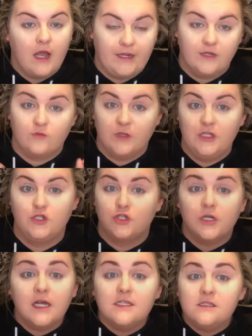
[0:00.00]
I can really
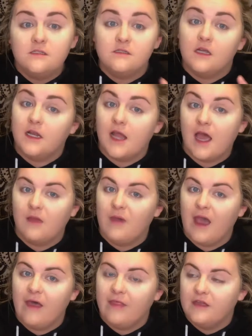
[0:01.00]
trust an eye
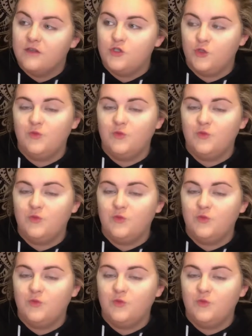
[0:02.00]
palette